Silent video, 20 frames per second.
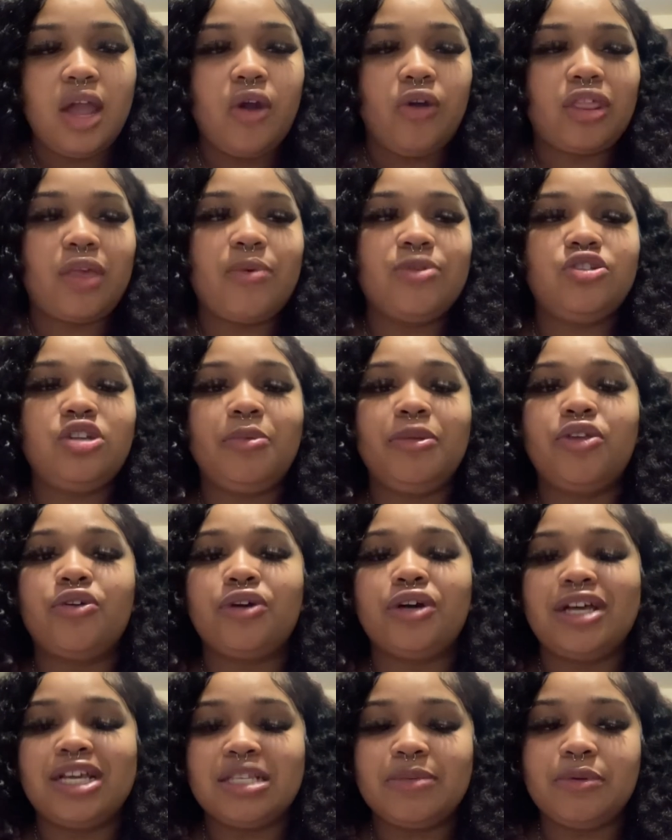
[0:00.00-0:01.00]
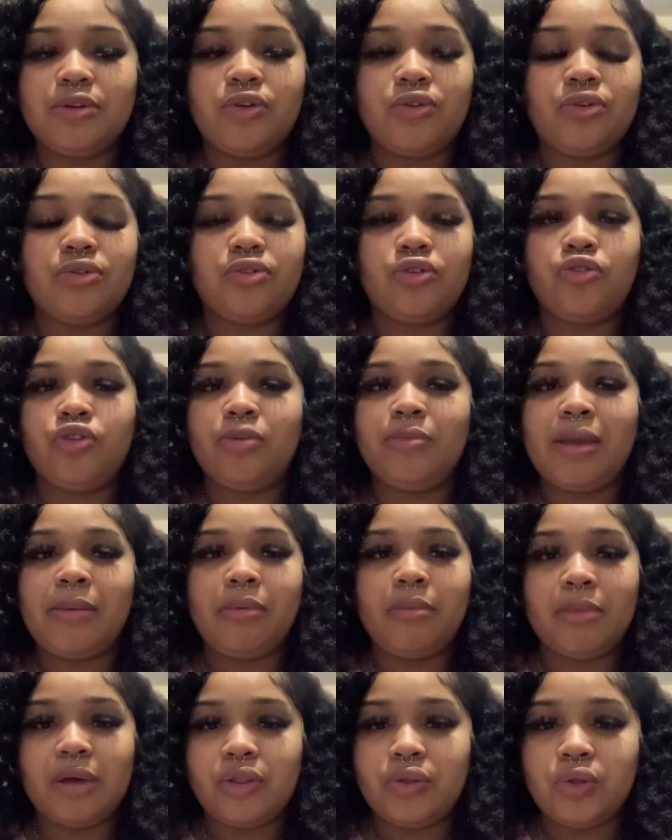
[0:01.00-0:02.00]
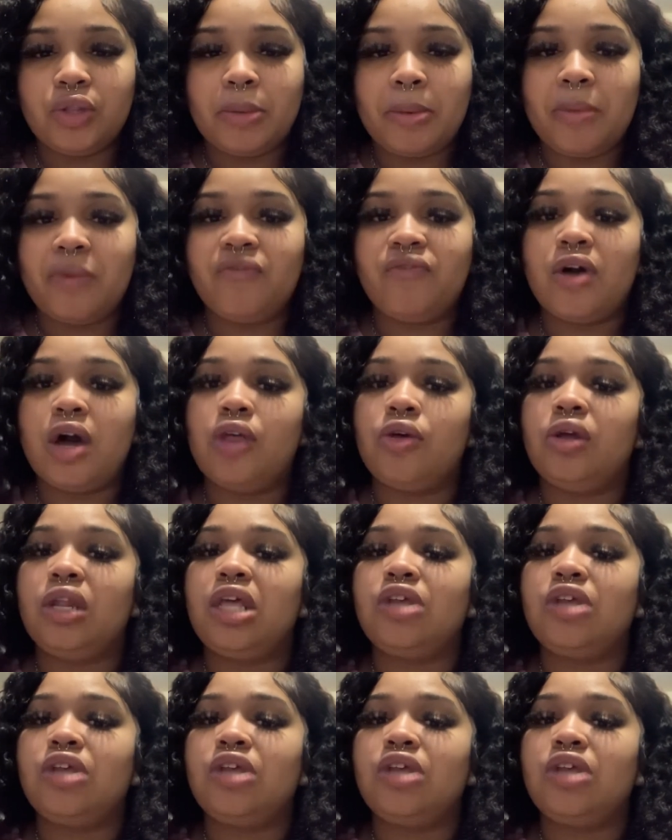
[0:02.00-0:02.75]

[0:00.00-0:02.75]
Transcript: they want you to be their husband, or their baby mother, their baby father,